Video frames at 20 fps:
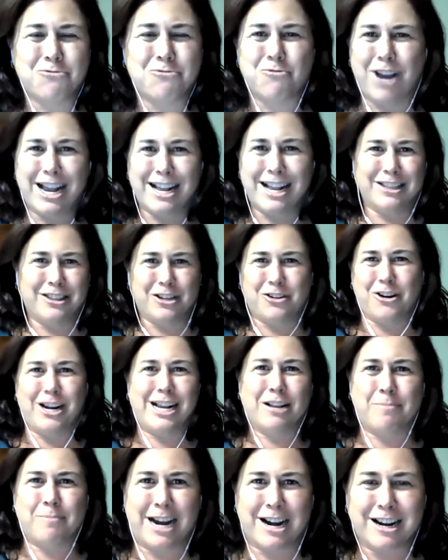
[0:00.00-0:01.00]
writing the
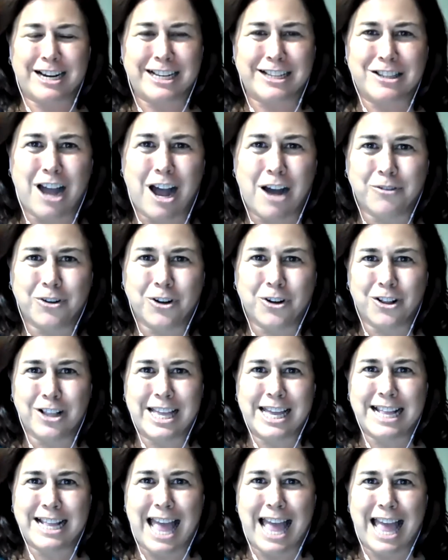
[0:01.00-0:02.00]
great American novel.
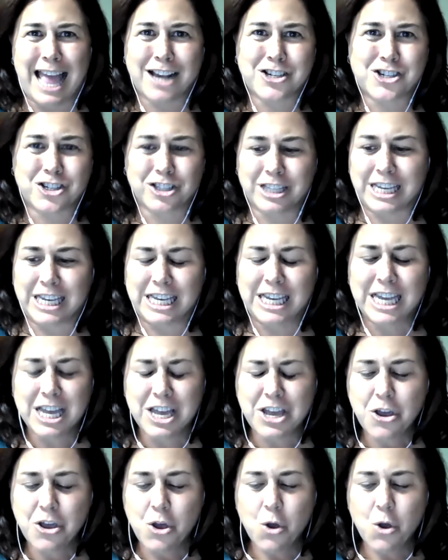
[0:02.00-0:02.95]
It actually